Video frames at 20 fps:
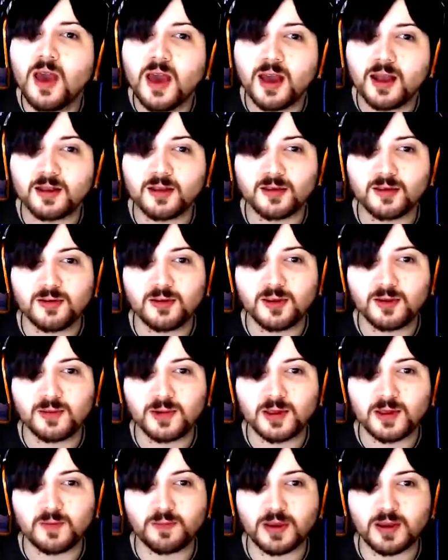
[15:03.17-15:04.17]
It's also
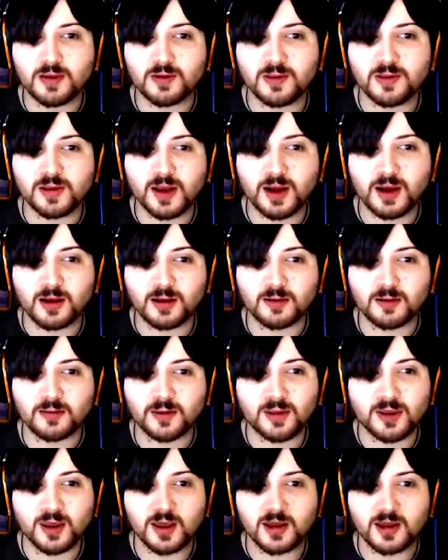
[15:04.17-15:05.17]
much bigger than Ireland,
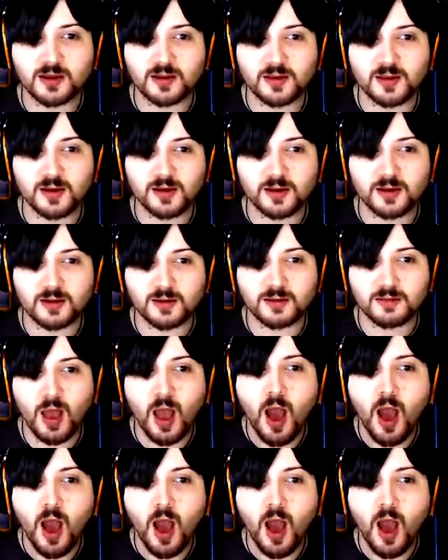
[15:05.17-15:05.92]
which kinda sucks.